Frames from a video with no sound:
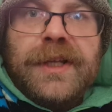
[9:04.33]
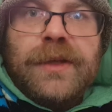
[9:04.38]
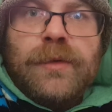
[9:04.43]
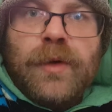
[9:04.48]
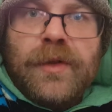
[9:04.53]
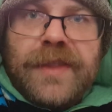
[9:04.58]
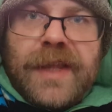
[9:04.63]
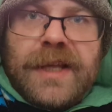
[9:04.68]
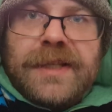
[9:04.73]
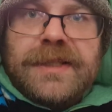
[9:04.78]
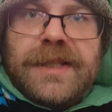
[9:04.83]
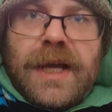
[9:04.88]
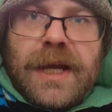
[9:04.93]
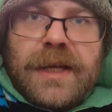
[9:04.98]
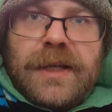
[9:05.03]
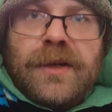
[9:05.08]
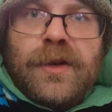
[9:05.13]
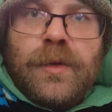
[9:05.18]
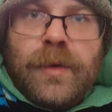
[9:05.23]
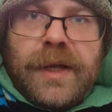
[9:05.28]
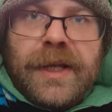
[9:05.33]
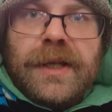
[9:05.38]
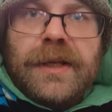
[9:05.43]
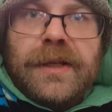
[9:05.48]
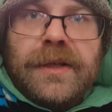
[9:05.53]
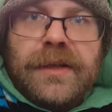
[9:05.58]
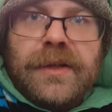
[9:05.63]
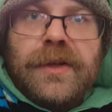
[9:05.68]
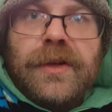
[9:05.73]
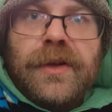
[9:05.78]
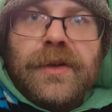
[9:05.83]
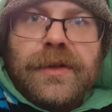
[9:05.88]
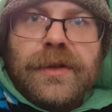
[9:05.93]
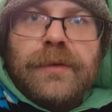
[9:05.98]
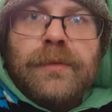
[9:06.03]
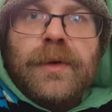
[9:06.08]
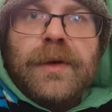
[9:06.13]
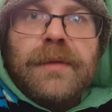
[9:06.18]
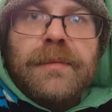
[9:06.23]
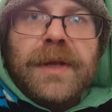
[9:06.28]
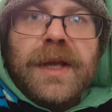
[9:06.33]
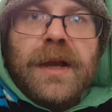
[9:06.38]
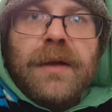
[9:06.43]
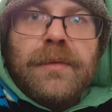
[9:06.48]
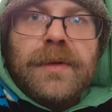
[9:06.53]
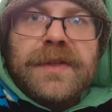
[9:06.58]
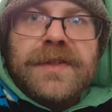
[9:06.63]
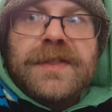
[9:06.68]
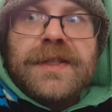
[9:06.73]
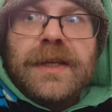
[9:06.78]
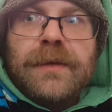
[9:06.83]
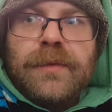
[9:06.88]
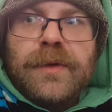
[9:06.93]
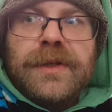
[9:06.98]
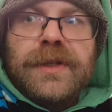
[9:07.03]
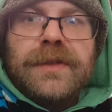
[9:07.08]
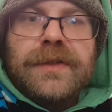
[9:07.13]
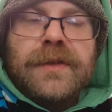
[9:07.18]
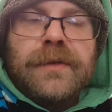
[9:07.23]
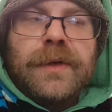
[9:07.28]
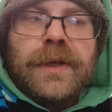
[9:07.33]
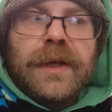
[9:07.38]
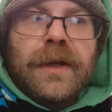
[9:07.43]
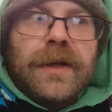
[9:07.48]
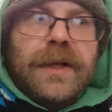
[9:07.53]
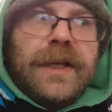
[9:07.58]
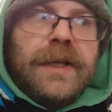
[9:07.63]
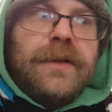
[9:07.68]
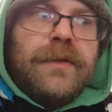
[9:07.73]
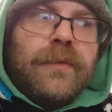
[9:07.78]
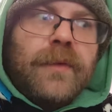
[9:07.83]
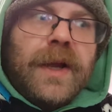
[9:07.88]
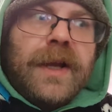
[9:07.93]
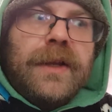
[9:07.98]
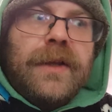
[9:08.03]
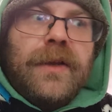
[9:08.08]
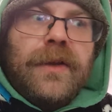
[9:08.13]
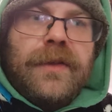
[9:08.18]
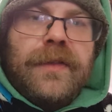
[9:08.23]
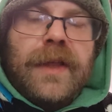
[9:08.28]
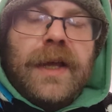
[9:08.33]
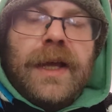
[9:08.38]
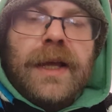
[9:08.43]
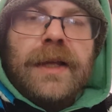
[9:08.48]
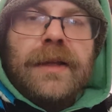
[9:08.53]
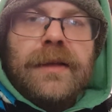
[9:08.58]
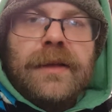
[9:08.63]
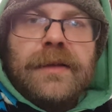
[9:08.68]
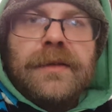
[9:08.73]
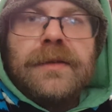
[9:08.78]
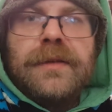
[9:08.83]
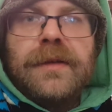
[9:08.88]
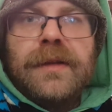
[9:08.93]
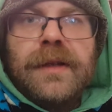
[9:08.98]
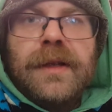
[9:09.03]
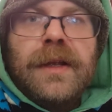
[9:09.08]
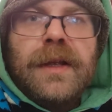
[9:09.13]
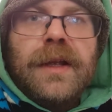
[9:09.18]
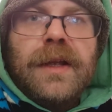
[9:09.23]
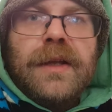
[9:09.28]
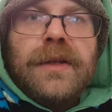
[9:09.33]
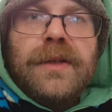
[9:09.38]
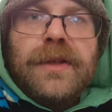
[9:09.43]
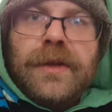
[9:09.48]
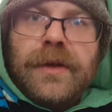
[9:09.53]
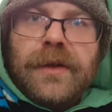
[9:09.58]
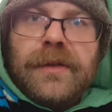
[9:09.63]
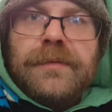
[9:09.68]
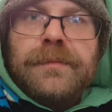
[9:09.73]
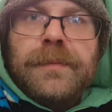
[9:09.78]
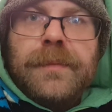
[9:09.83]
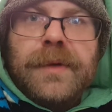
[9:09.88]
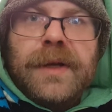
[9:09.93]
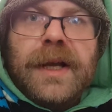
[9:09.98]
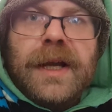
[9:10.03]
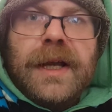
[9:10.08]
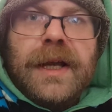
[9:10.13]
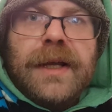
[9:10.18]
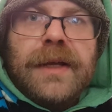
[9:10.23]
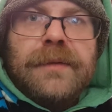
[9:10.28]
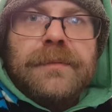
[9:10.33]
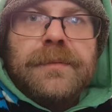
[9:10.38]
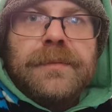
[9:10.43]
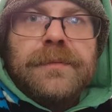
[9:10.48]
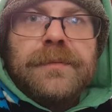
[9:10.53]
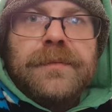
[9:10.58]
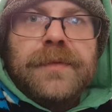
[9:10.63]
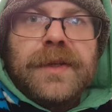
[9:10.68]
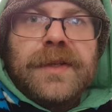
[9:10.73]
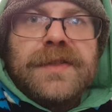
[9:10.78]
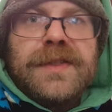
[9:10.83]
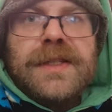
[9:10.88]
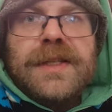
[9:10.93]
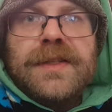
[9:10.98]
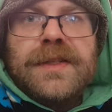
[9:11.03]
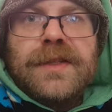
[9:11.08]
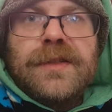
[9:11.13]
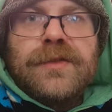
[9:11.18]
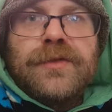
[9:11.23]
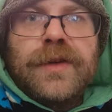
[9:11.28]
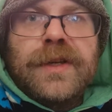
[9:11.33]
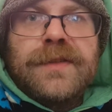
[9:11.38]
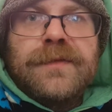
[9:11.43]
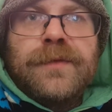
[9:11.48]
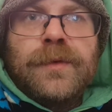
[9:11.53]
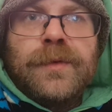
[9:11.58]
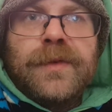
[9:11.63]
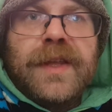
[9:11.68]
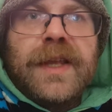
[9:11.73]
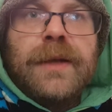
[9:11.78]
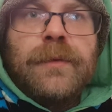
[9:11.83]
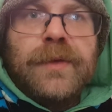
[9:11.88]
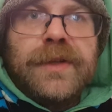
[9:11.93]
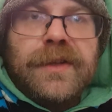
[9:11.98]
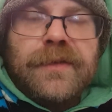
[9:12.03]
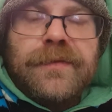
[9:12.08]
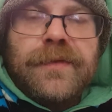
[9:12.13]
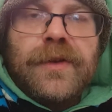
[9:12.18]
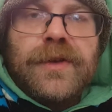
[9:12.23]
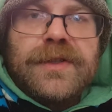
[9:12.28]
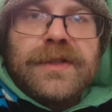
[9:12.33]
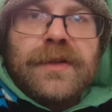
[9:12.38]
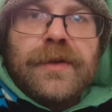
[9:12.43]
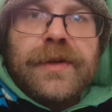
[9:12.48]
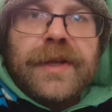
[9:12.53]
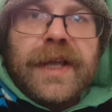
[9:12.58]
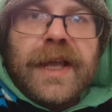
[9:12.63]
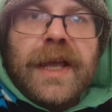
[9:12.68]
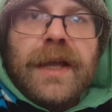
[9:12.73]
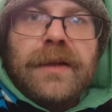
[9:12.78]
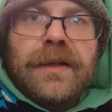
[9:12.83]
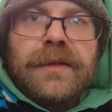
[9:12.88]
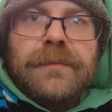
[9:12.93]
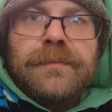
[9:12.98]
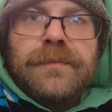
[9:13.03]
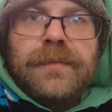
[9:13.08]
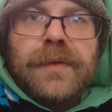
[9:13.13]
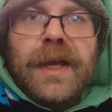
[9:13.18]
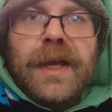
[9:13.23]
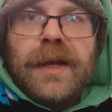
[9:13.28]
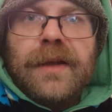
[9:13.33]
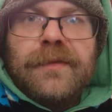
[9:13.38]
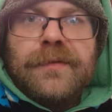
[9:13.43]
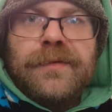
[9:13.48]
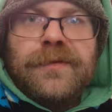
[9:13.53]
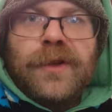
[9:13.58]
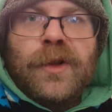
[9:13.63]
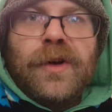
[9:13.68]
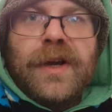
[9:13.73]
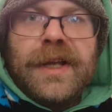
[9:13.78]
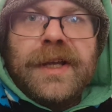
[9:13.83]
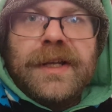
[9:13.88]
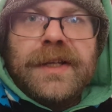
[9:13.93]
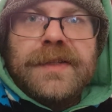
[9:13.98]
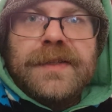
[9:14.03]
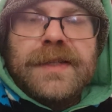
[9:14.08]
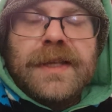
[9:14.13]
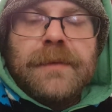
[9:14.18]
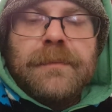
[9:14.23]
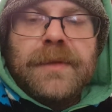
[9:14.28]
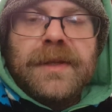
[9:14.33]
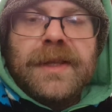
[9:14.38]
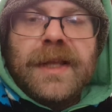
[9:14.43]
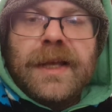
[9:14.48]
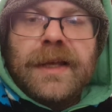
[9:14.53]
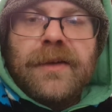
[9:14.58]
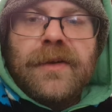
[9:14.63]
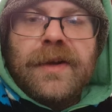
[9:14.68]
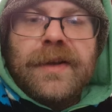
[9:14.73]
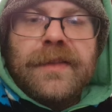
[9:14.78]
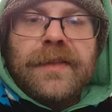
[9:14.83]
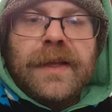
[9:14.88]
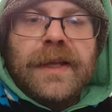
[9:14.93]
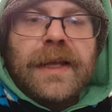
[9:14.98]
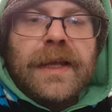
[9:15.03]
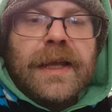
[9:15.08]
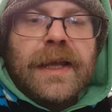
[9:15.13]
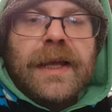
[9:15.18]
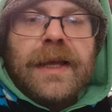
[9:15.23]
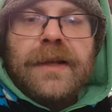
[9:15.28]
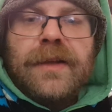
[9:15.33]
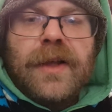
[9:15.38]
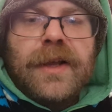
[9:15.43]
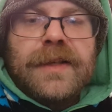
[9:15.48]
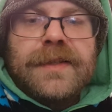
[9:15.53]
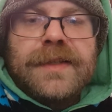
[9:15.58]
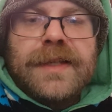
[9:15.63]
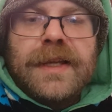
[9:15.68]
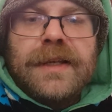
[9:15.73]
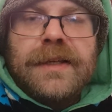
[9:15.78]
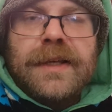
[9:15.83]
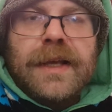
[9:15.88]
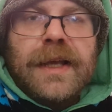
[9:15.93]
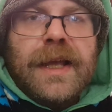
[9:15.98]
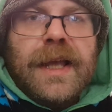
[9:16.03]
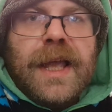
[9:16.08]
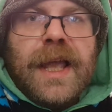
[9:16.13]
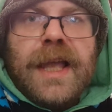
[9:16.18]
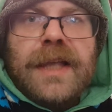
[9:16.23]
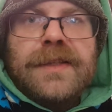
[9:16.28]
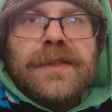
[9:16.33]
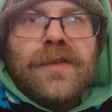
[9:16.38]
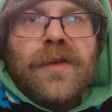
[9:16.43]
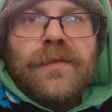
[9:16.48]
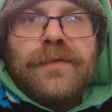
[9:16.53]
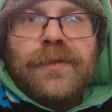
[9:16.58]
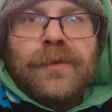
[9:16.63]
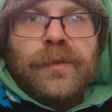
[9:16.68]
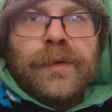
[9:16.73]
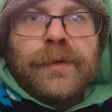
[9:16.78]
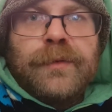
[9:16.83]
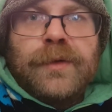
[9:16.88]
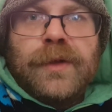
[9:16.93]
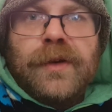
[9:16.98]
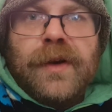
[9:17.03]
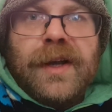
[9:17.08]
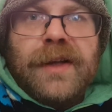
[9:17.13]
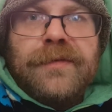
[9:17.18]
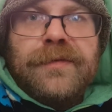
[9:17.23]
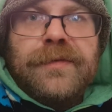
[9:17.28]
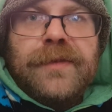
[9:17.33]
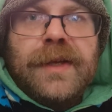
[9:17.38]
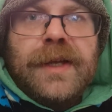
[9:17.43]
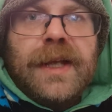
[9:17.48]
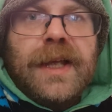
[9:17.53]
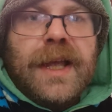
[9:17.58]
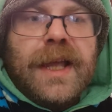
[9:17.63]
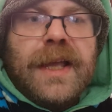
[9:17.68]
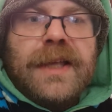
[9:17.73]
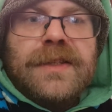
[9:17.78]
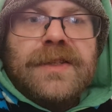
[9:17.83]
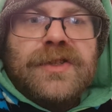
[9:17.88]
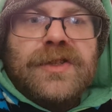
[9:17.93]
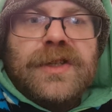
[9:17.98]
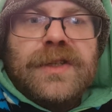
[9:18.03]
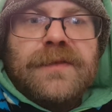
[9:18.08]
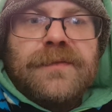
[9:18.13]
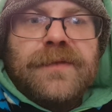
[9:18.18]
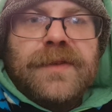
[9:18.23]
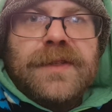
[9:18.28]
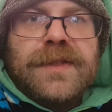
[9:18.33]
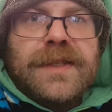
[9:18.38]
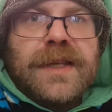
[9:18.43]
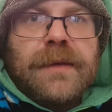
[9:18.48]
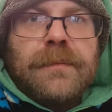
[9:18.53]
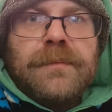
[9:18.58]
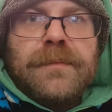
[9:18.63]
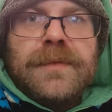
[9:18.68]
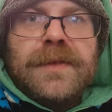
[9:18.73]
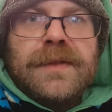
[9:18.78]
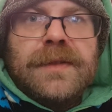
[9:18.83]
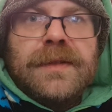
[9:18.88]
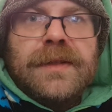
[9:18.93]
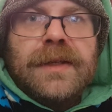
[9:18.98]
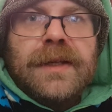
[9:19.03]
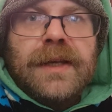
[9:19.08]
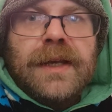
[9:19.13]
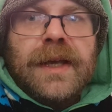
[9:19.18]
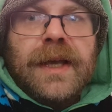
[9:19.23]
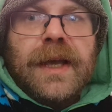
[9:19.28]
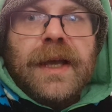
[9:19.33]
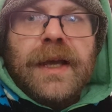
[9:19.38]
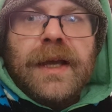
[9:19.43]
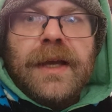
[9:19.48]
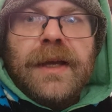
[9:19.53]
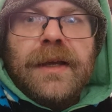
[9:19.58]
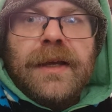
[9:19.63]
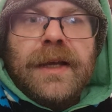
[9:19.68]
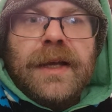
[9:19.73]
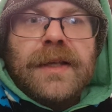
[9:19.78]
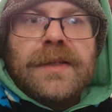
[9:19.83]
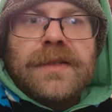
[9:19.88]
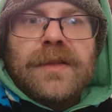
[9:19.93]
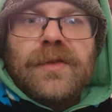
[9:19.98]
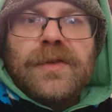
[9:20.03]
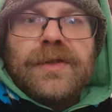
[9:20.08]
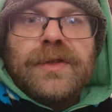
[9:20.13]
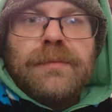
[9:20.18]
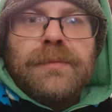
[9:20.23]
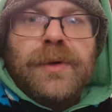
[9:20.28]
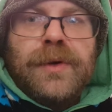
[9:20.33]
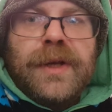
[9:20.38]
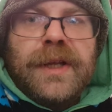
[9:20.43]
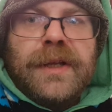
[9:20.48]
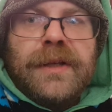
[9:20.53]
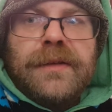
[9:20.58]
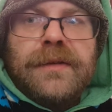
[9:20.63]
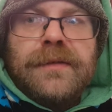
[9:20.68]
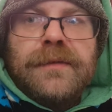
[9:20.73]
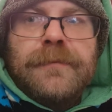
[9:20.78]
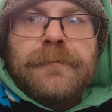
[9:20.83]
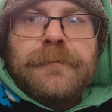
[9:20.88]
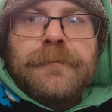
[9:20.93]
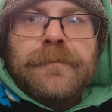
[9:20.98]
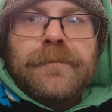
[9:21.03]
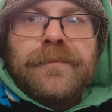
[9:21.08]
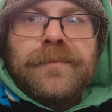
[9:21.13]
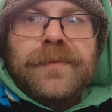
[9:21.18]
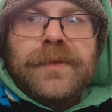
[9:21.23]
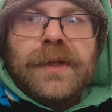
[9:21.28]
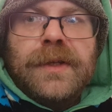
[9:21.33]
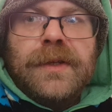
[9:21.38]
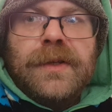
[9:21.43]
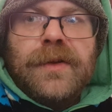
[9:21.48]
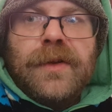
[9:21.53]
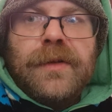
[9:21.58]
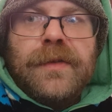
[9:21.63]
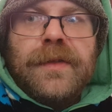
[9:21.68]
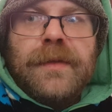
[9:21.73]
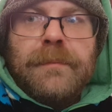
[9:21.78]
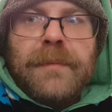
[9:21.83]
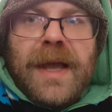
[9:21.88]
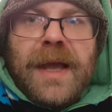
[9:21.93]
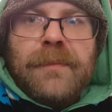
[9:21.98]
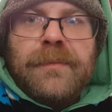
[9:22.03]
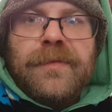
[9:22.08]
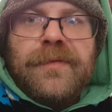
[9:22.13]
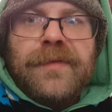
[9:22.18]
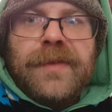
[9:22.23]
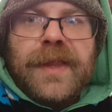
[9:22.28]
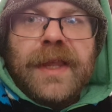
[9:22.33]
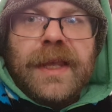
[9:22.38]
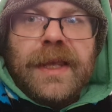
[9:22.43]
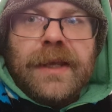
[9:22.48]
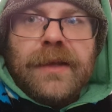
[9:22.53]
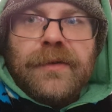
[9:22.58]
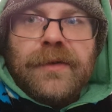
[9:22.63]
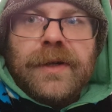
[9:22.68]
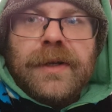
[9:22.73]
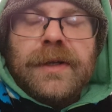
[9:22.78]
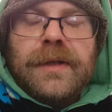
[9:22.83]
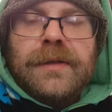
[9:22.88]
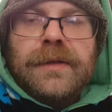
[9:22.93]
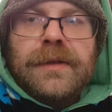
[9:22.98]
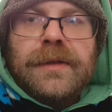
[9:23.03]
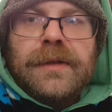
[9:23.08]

you want that data quick. You want to be able to see what you're doing. I need to radio that, and because it is a stressful thing when you're first learning how to fly in a sim and that kind of thing. Like I said, it's not for real life. It's just for sims. As long as you put in, the map for the era,